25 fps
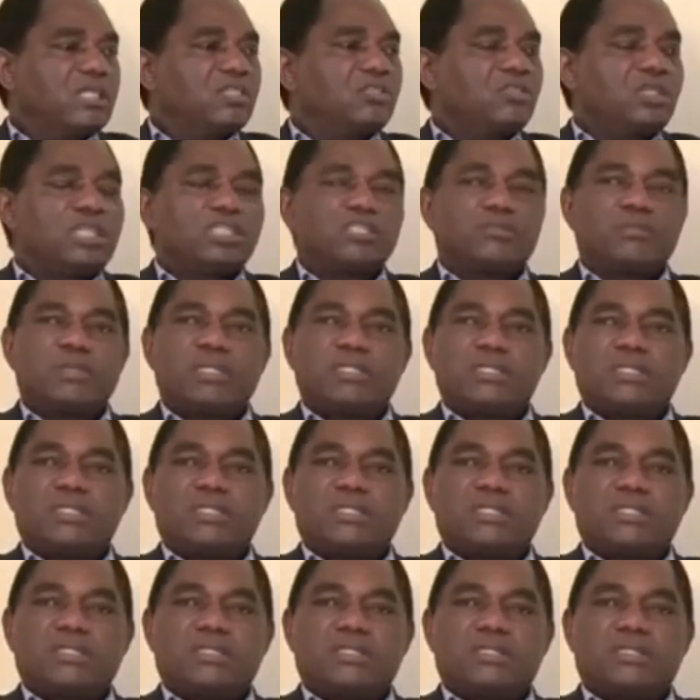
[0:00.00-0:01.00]
and transmit
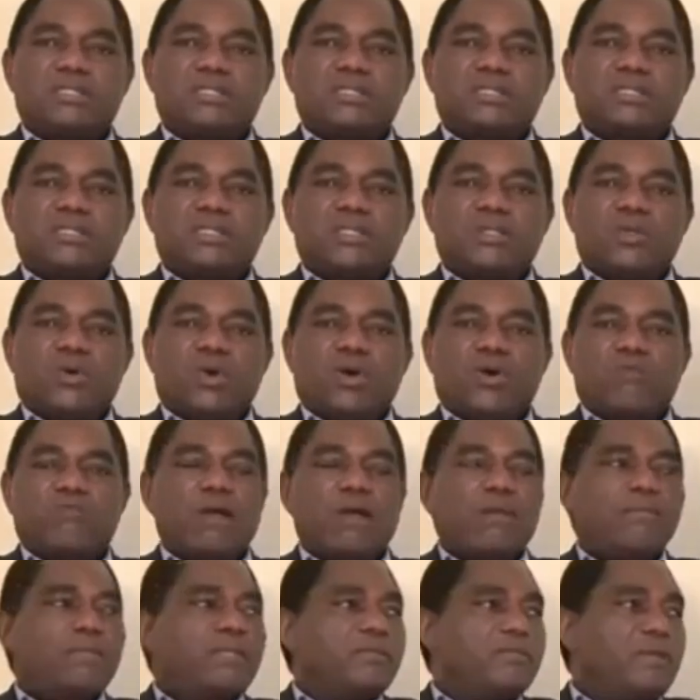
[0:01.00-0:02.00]
it to our
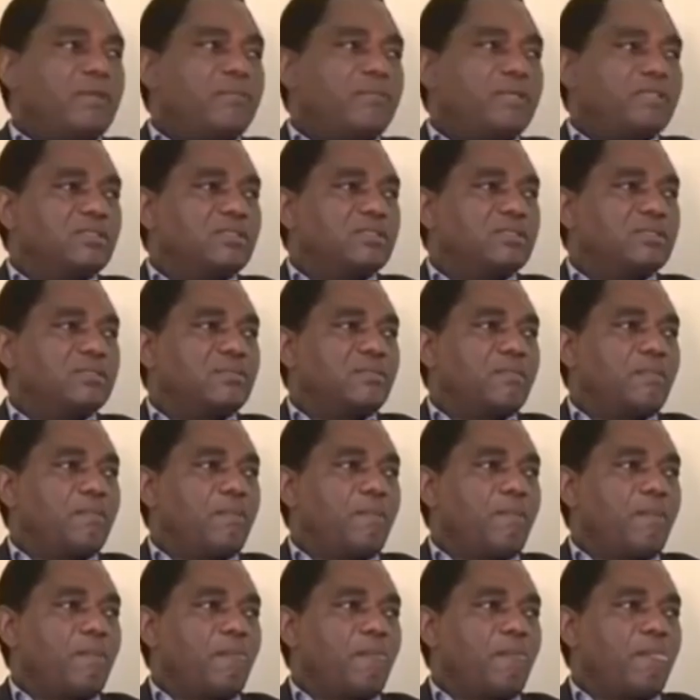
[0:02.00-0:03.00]
family members,
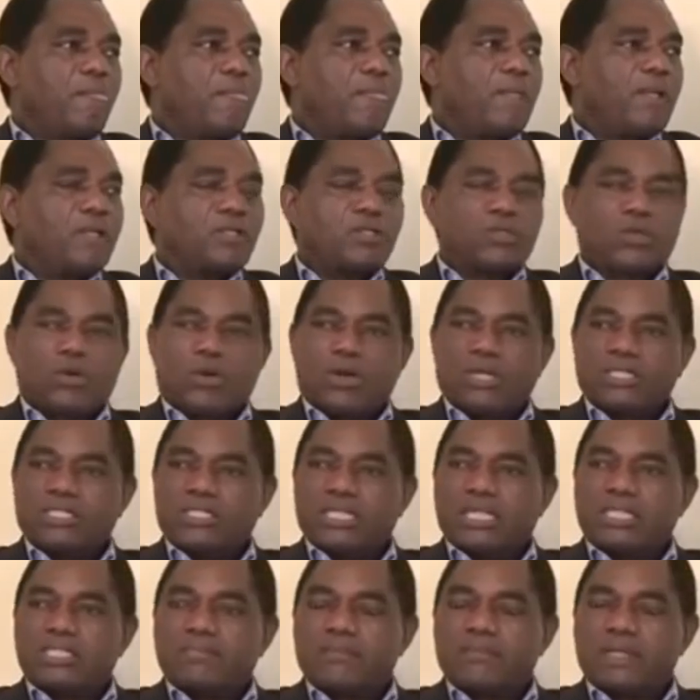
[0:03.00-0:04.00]
to our
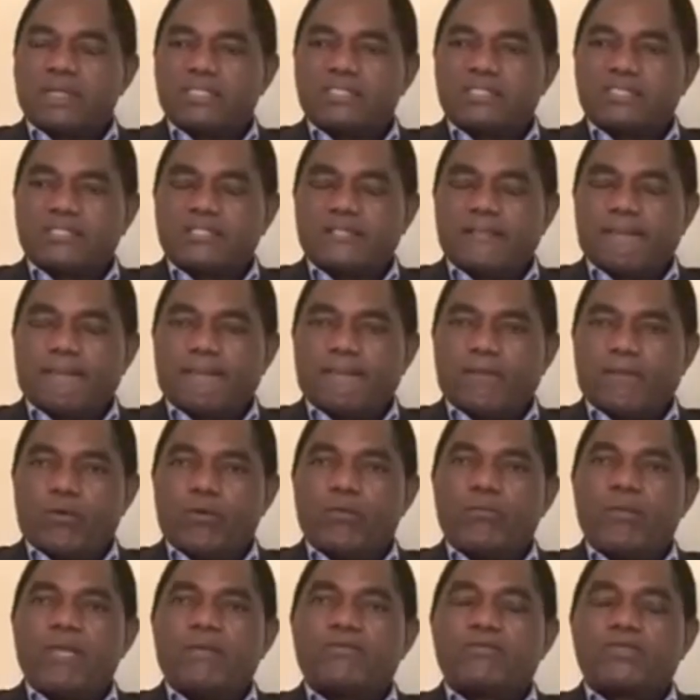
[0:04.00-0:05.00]
churchmates
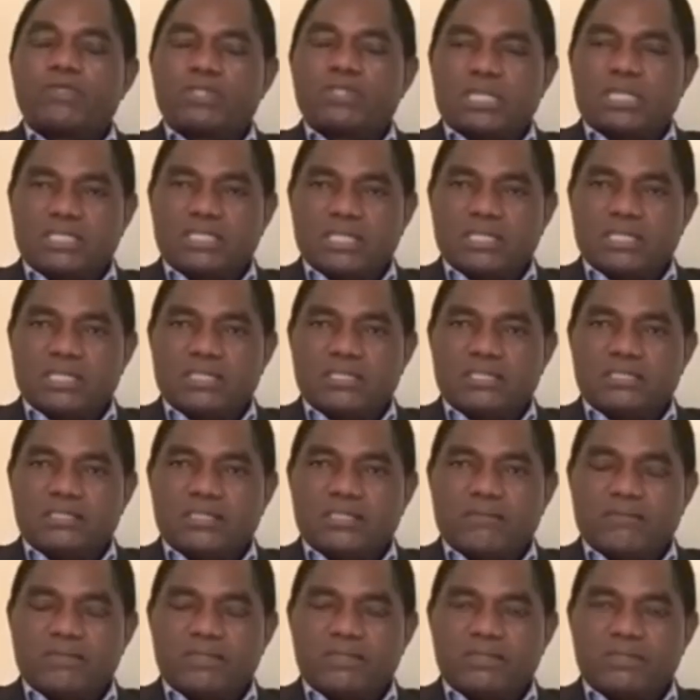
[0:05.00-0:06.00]
who may have not attended the
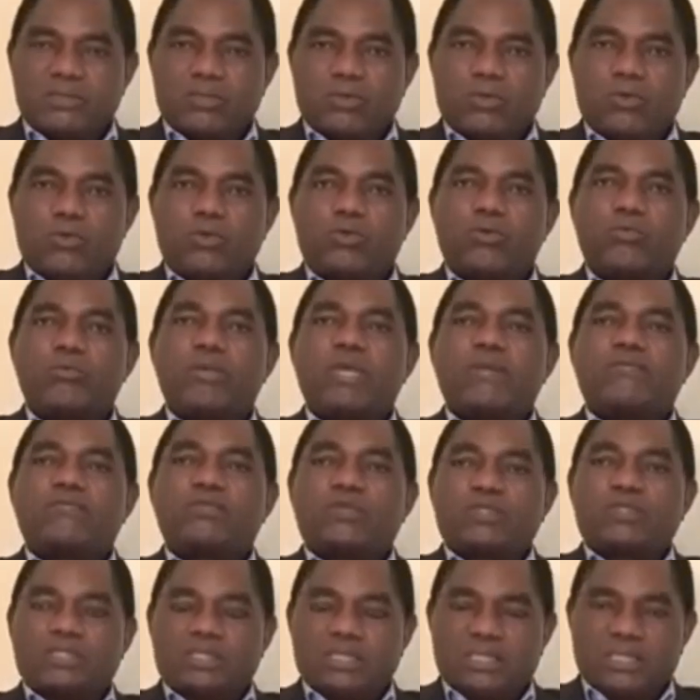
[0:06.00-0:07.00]
service or who may
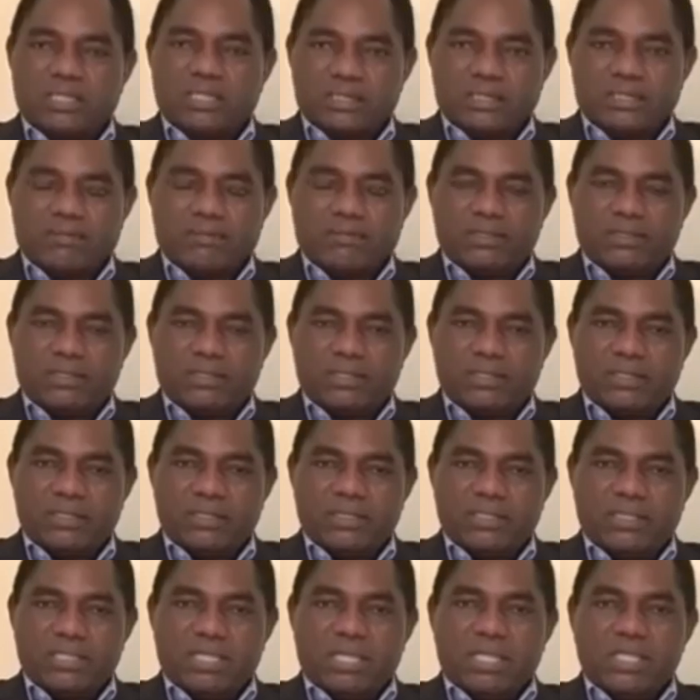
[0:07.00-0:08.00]
have not seen the service,
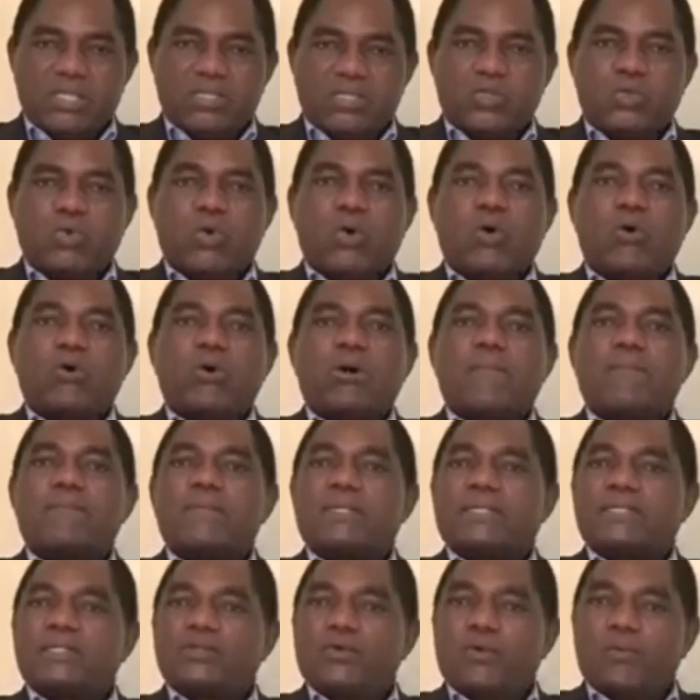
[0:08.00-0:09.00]
to our
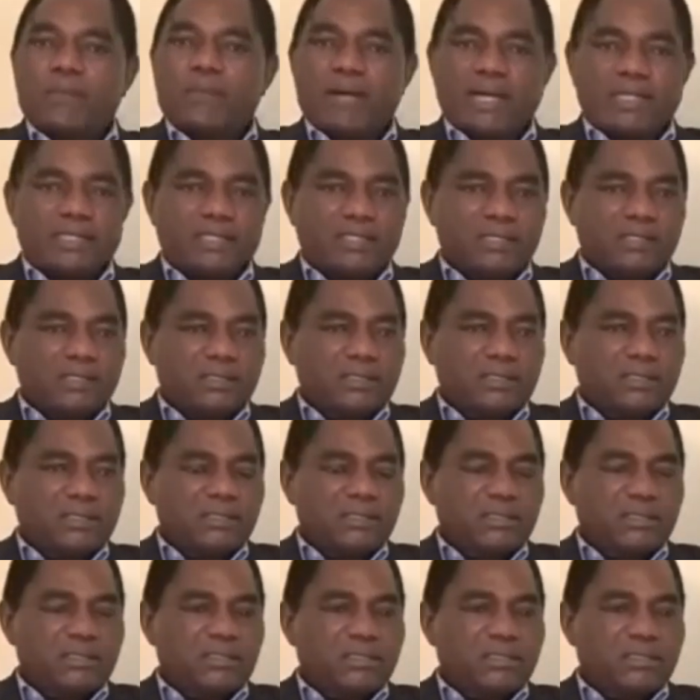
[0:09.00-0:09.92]
political parties,